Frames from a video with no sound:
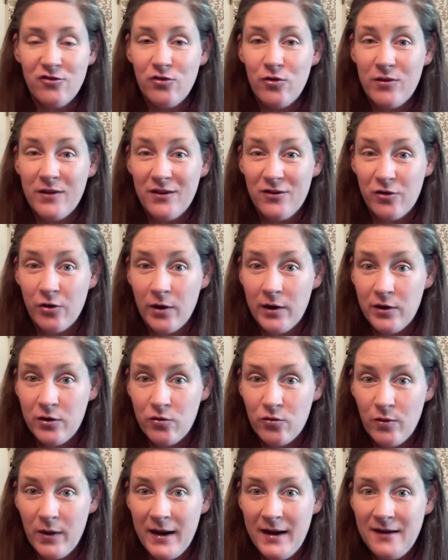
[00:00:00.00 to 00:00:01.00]
so these are a
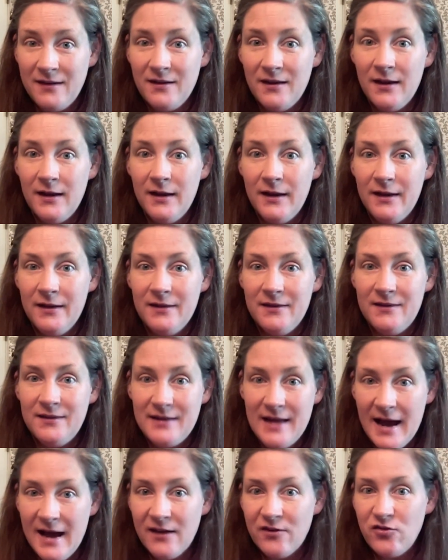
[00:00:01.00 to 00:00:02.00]
great
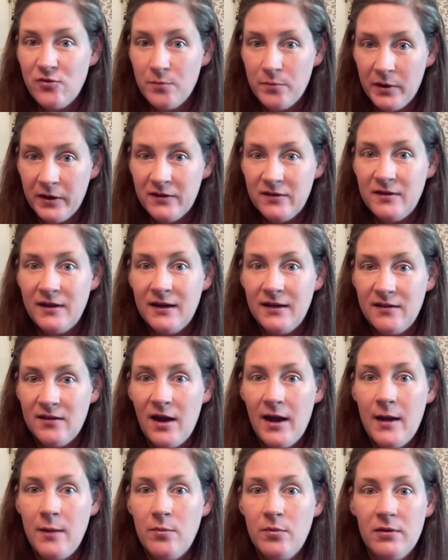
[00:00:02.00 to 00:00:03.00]
stash busting
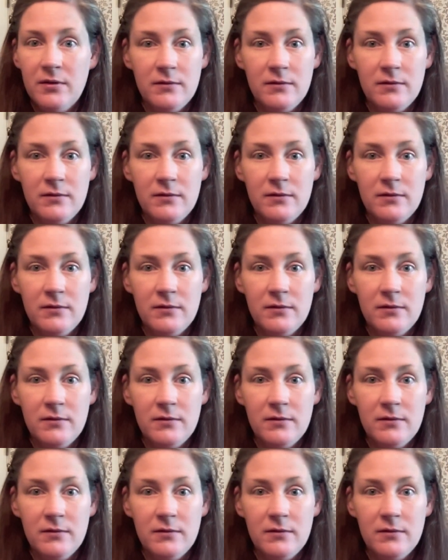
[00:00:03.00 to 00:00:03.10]
type